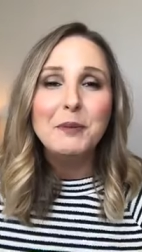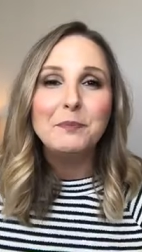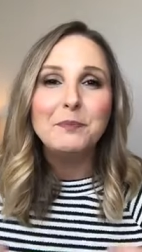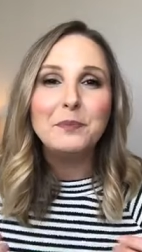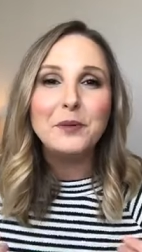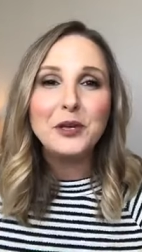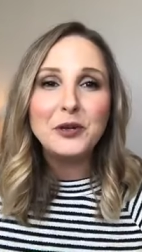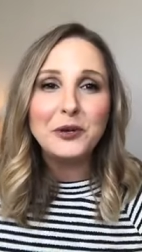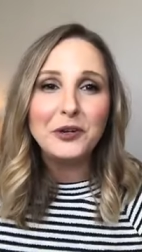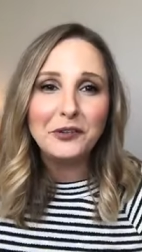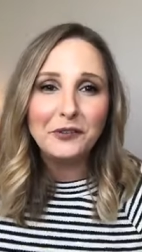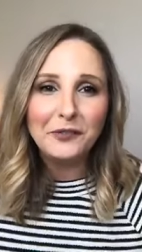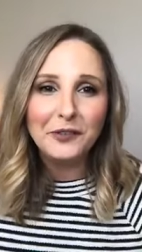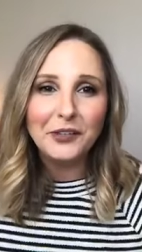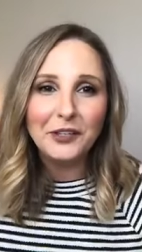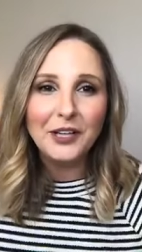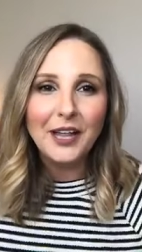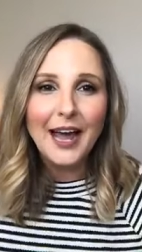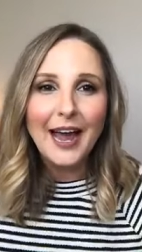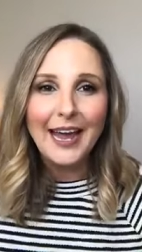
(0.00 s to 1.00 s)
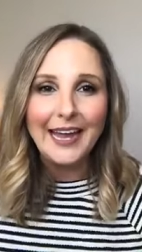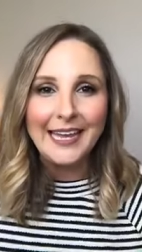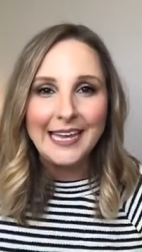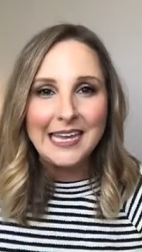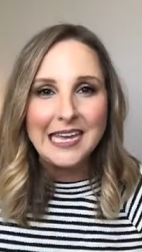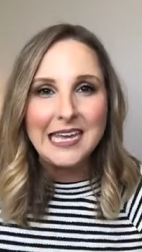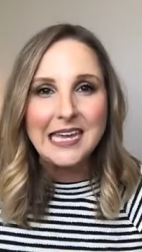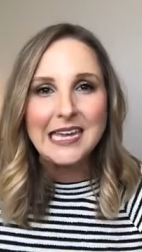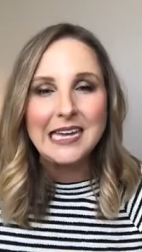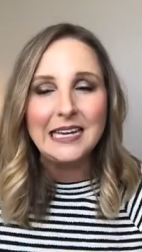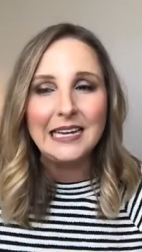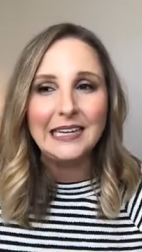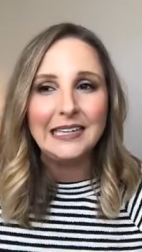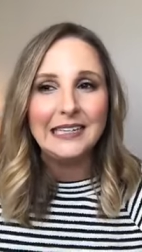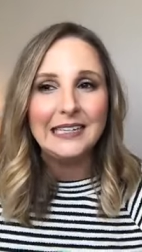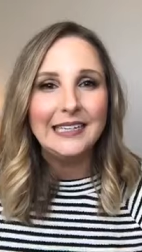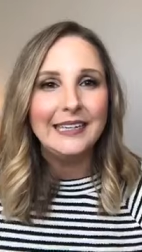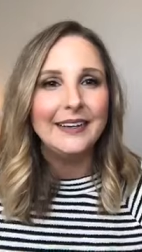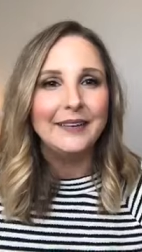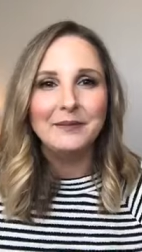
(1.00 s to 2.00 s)
beautiful hygge,
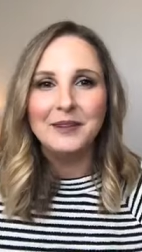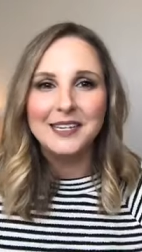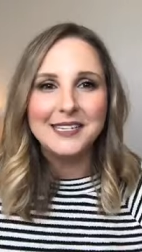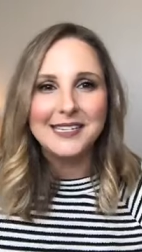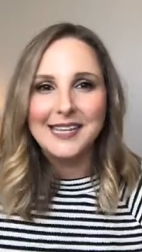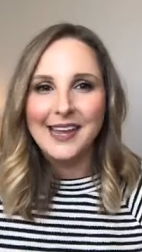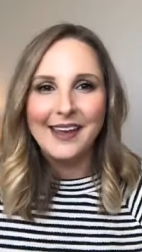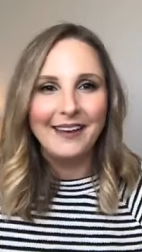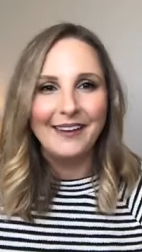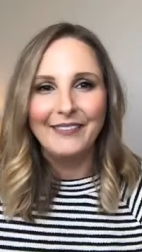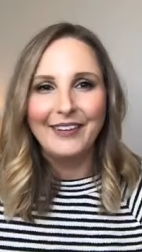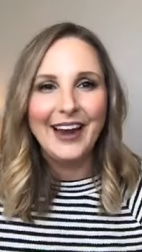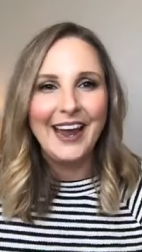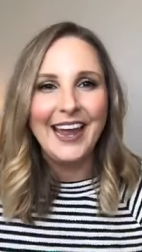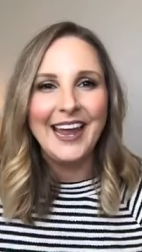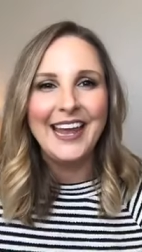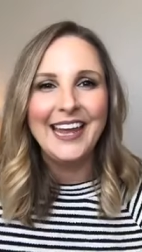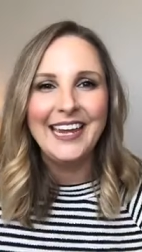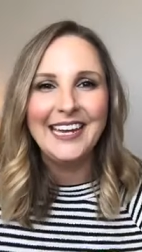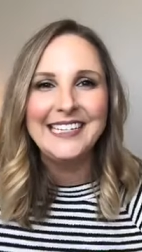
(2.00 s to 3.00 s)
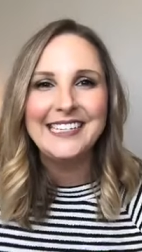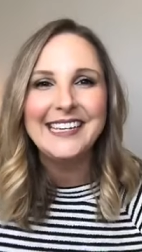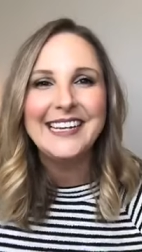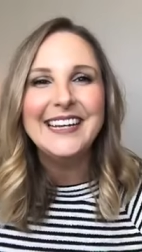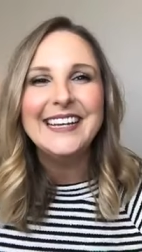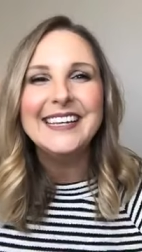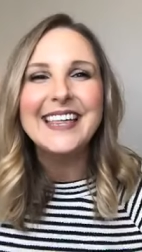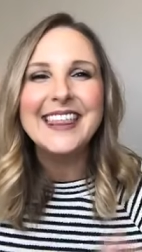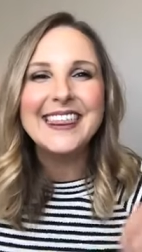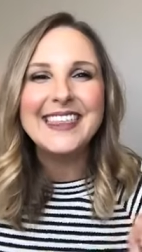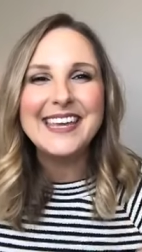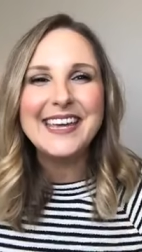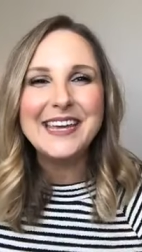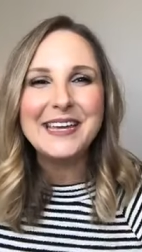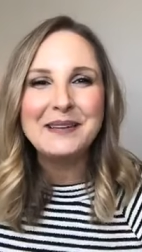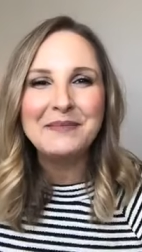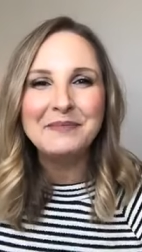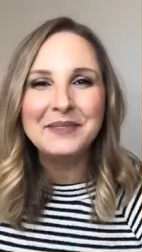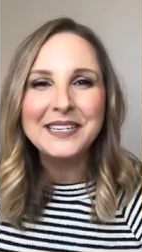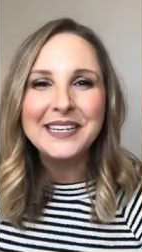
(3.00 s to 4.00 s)
I'm not saying it right,
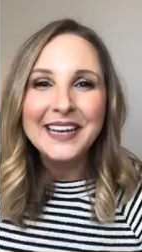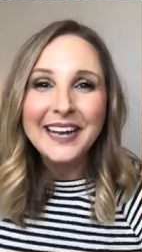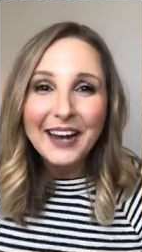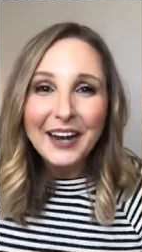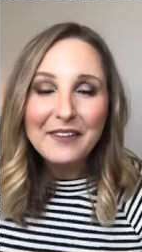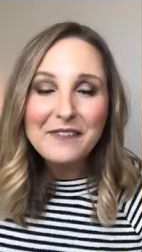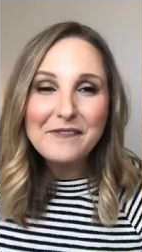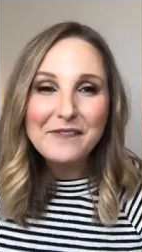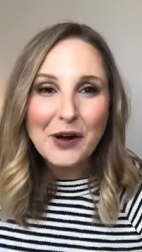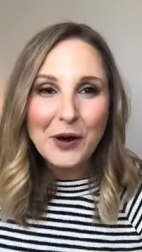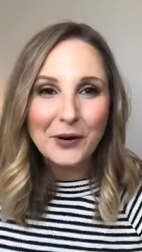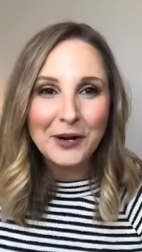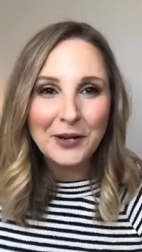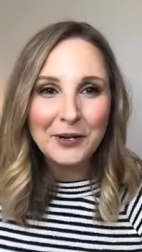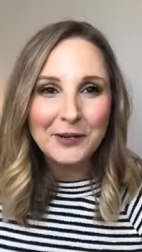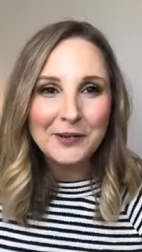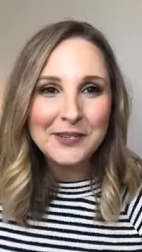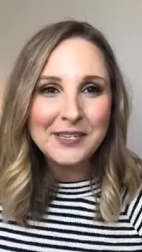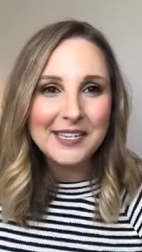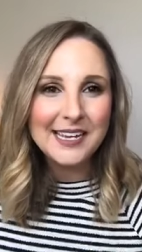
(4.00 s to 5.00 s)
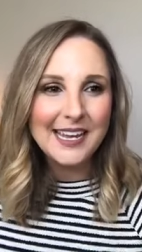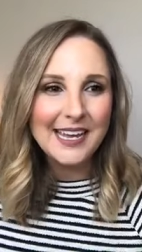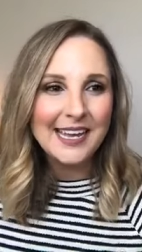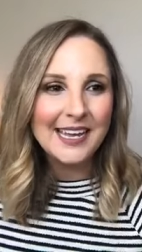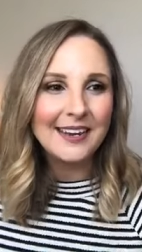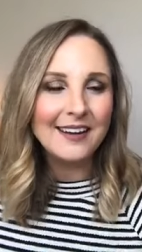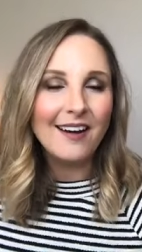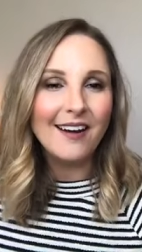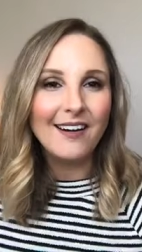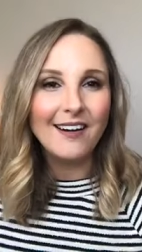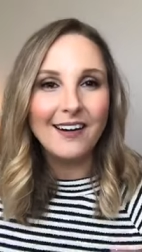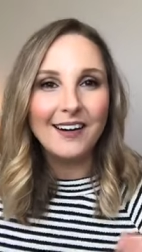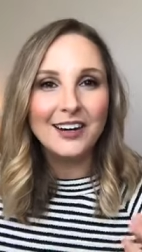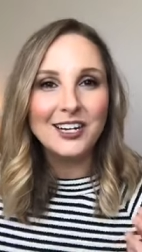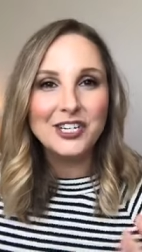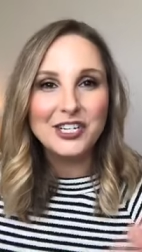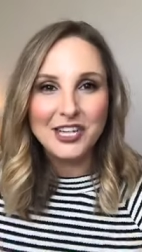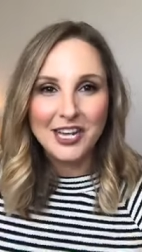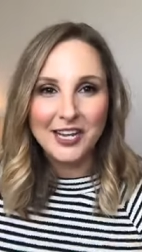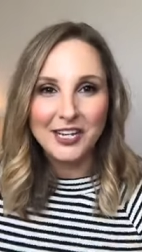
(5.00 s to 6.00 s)
themed photos in our
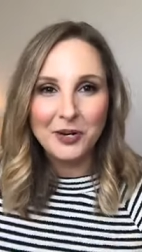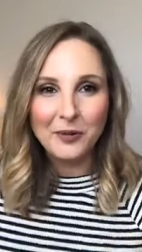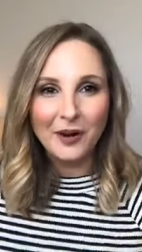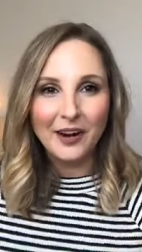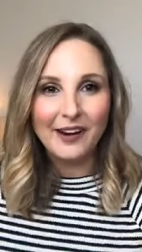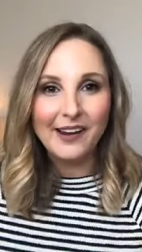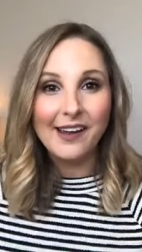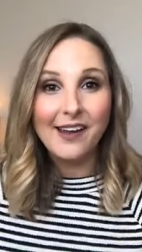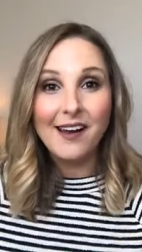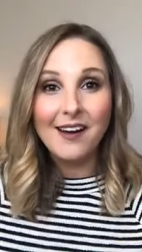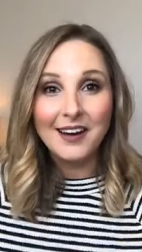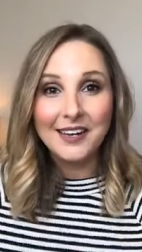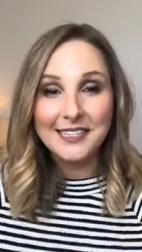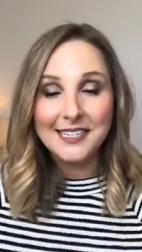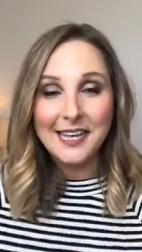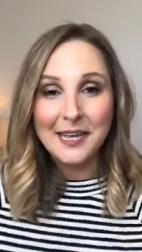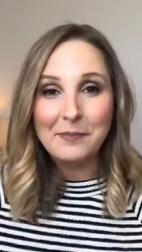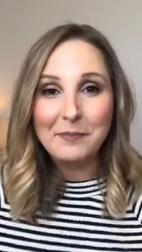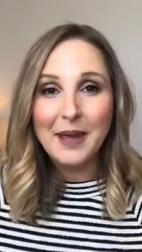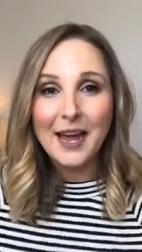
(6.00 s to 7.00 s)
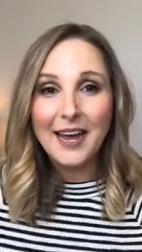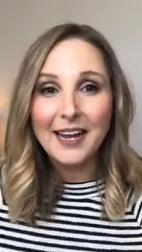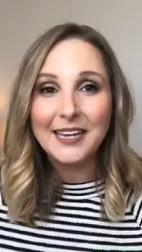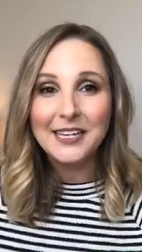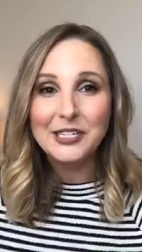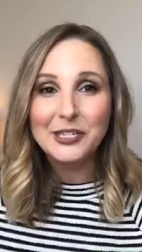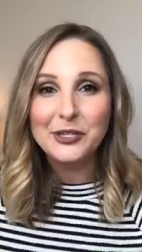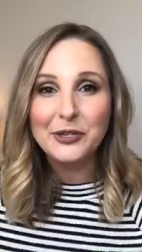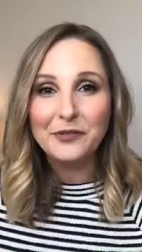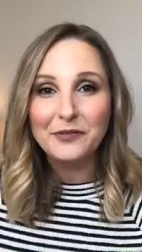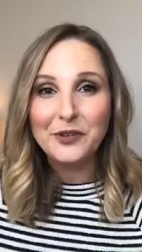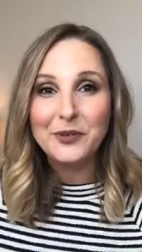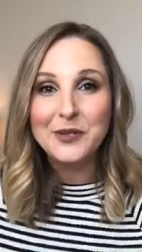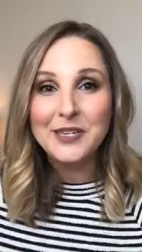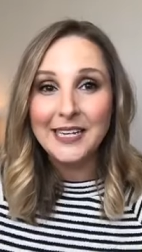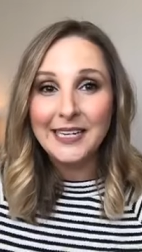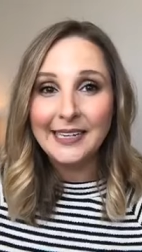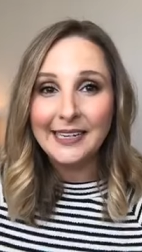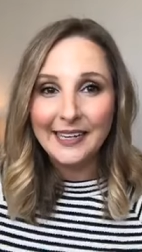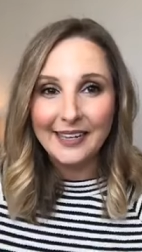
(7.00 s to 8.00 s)
January content package. So if you
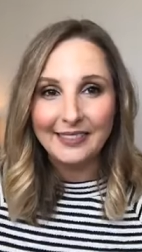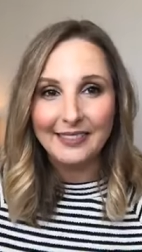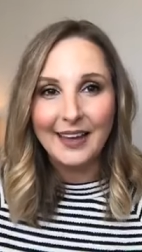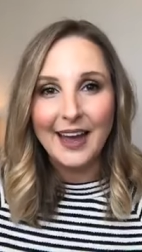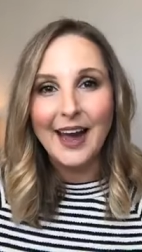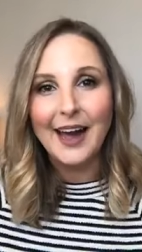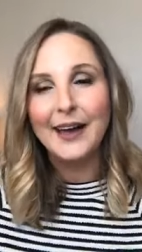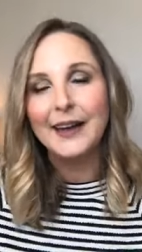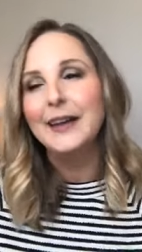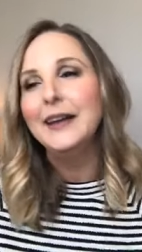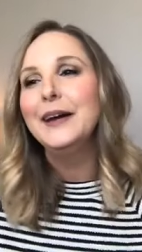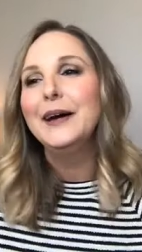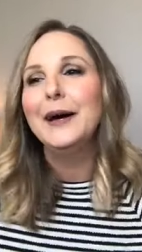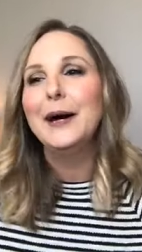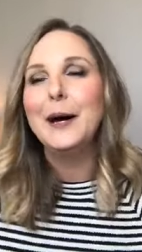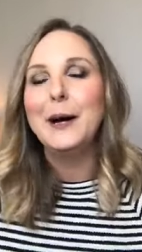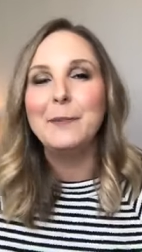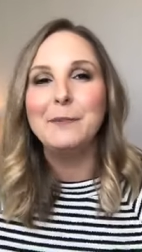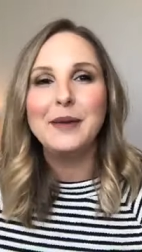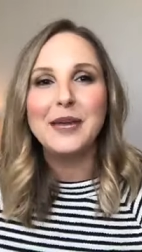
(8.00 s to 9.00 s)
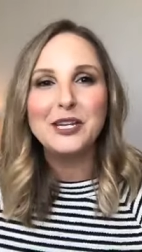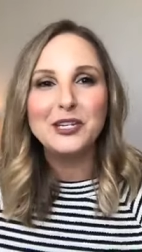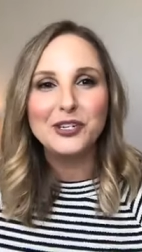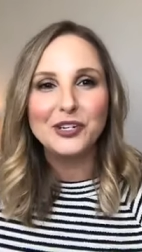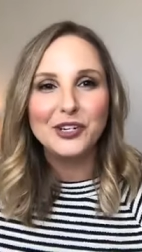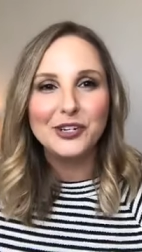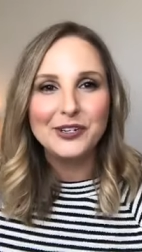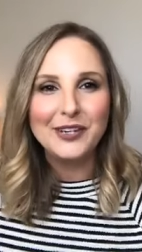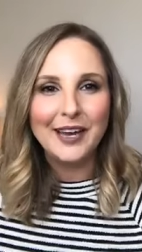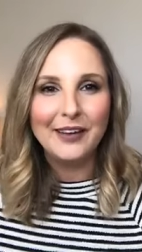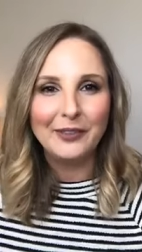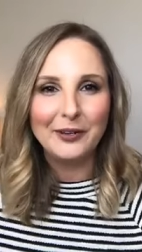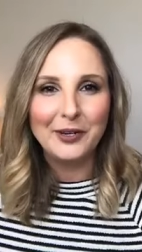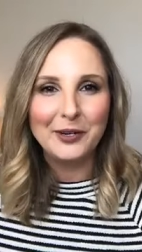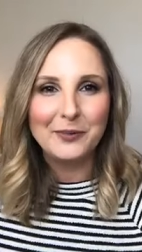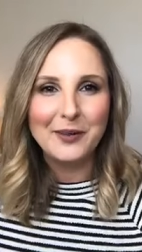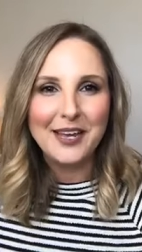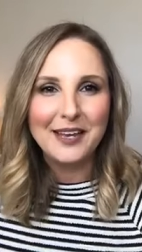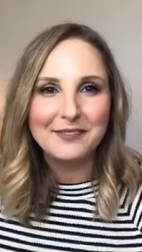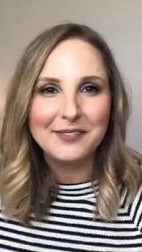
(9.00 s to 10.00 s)
didn't get that, make sure you download
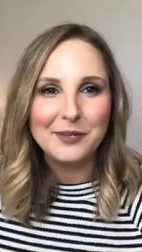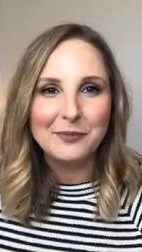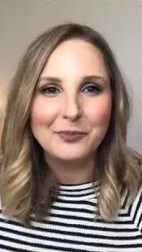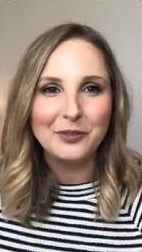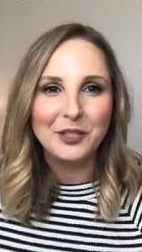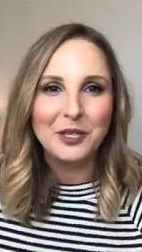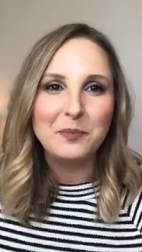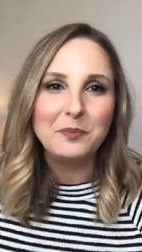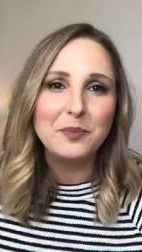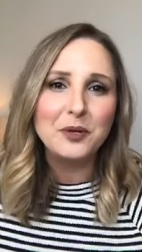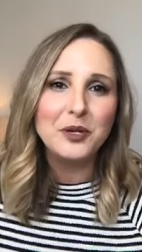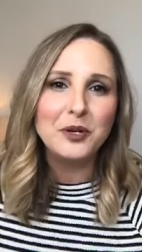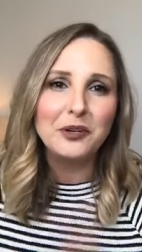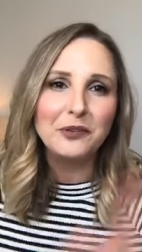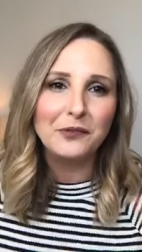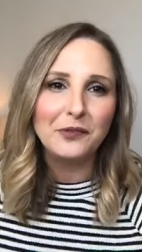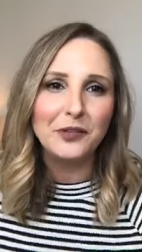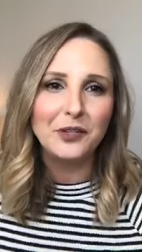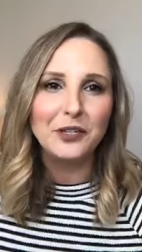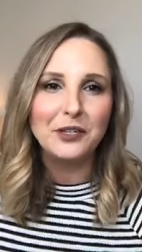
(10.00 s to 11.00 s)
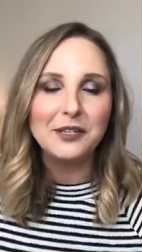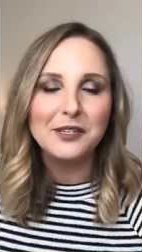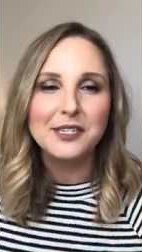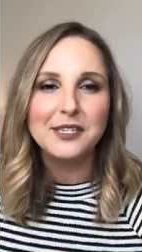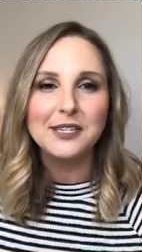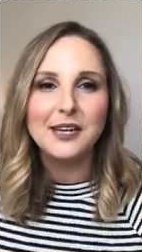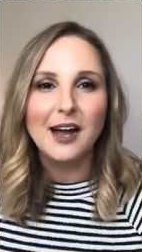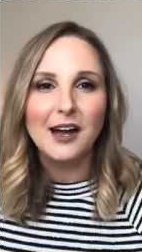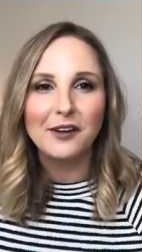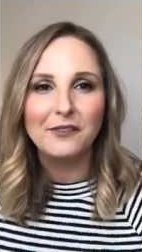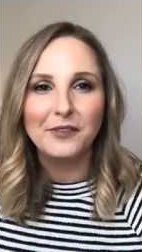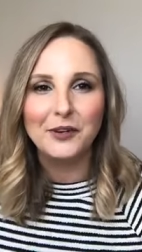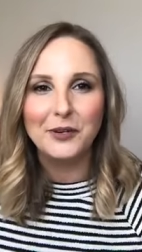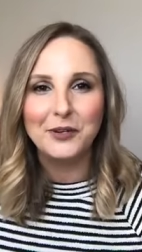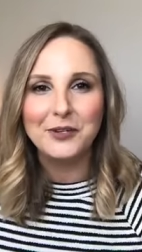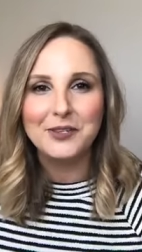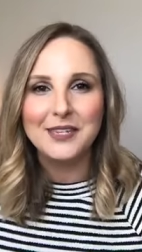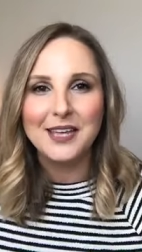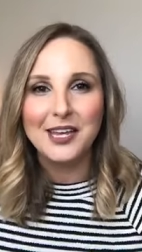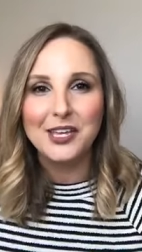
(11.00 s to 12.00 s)
it. We have some really beautiful stock
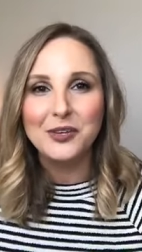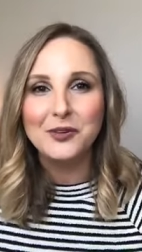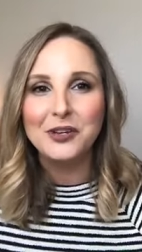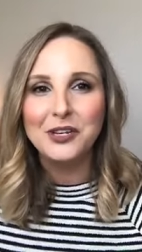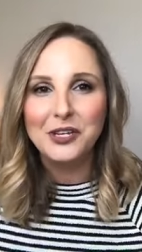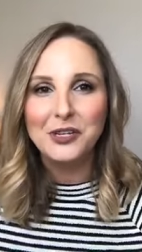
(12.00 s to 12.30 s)
photos that you can